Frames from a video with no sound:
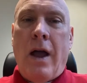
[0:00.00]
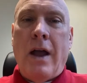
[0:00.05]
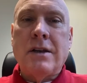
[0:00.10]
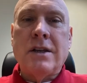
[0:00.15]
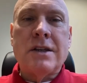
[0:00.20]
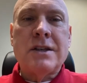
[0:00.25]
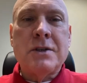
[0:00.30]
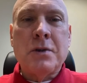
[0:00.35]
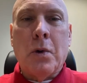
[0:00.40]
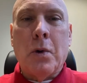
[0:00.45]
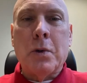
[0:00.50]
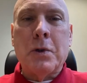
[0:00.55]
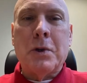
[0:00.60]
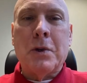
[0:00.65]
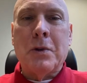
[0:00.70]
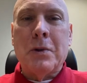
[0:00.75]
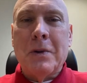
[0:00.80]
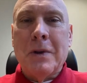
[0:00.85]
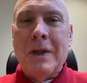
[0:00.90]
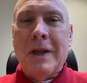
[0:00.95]
I just told
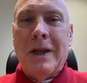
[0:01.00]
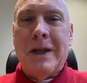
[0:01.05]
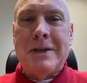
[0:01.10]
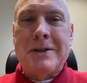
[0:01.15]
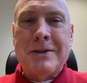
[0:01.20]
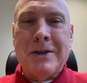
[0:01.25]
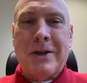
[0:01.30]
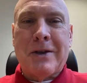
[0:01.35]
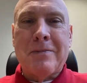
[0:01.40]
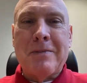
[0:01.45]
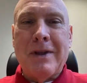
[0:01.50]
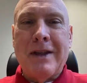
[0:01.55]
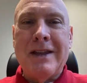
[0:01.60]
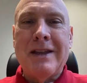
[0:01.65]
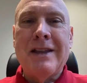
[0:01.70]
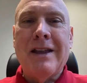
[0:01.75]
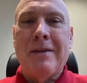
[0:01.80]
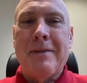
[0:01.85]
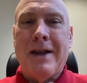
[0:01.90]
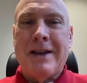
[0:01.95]
you it took
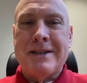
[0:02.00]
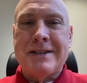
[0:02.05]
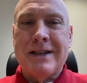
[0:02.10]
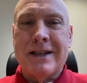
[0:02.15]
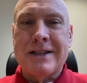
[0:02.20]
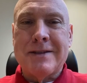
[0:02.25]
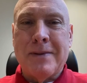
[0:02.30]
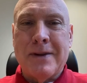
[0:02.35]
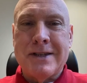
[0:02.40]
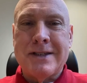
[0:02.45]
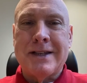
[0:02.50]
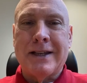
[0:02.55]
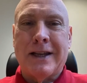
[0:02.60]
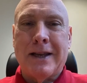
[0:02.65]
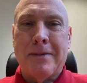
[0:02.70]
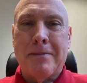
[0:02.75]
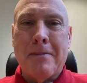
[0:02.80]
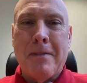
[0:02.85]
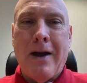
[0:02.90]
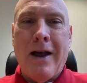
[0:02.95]
me about 6 months to
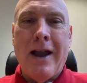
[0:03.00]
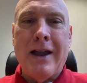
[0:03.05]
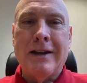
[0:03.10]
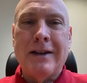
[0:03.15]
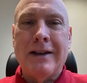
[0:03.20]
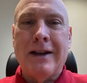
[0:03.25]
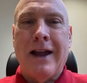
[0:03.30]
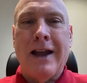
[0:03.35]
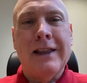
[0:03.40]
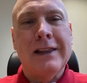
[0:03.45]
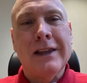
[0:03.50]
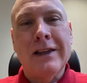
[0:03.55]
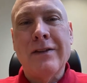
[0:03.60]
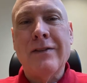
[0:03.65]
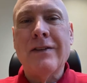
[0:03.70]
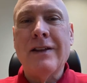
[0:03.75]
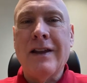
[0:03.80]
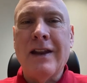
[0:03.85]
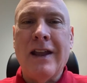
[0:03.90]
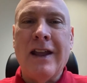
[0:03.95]
get mine, and I
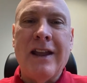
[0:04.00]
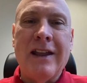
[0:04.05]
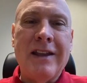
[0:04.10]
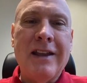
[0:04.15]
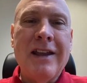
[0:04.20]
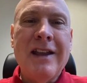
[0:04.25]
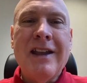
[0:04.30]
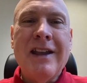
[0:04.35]
live in a